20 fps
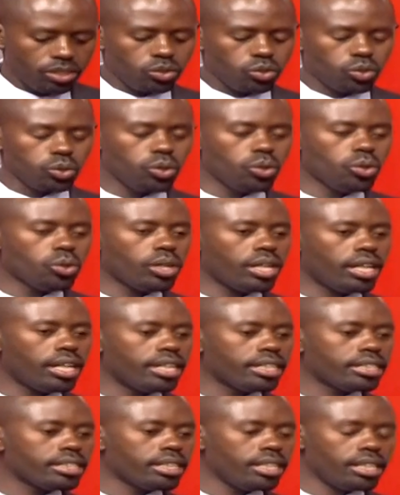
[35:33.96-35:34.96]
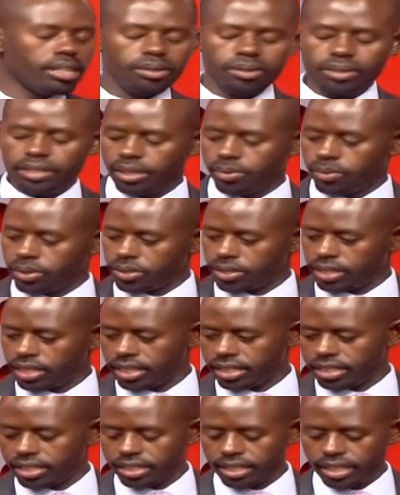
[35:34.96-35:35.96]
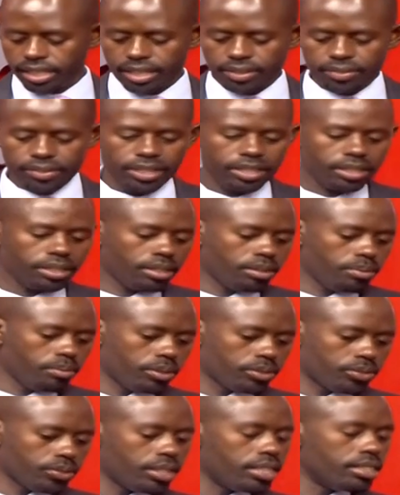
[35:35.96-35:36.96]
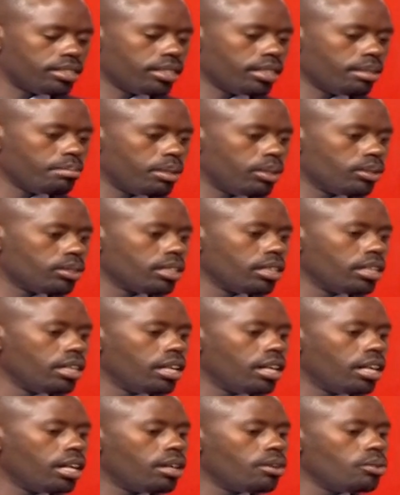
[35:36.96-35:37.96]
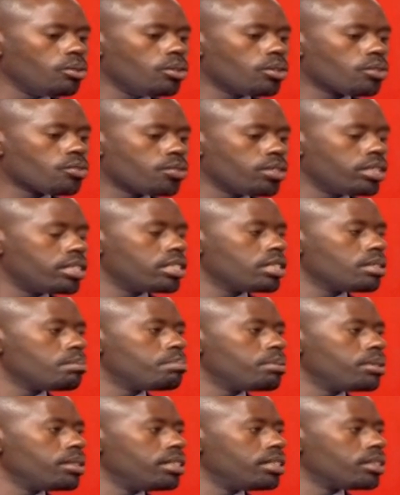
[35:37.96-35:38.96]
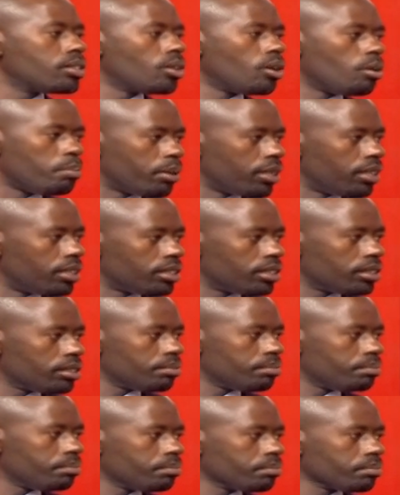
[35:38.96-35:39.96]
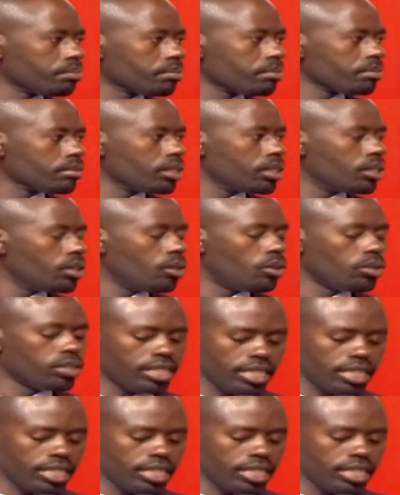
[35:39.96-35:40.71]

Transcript: to look at how the question that Irene was raising about how you're treating political opponents. On